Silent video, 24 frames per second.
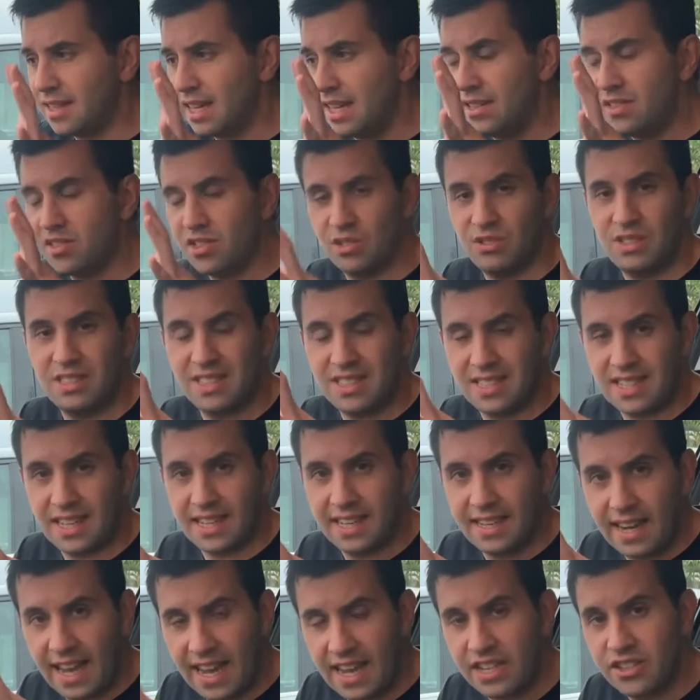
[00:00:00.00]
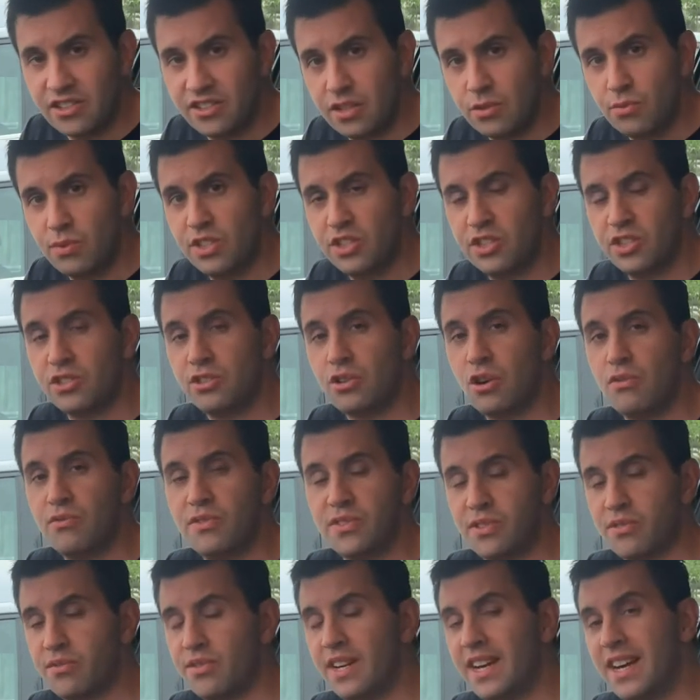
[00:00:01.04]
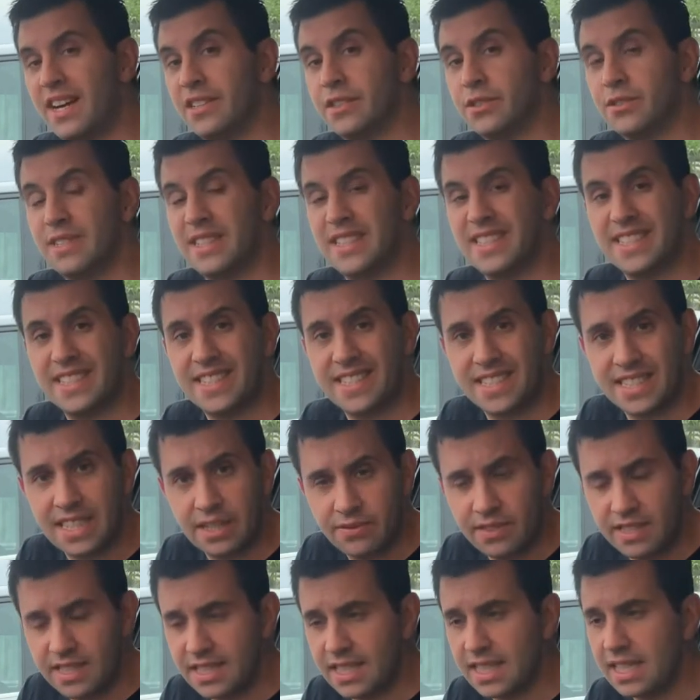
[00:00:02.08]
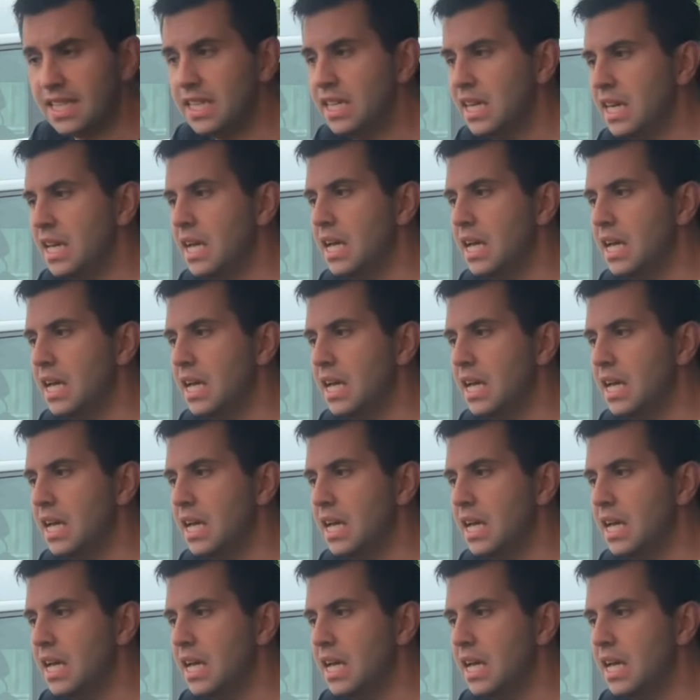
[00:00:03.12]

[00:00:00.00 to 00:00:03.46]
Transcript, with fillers: it's on its second engine, which is over 370,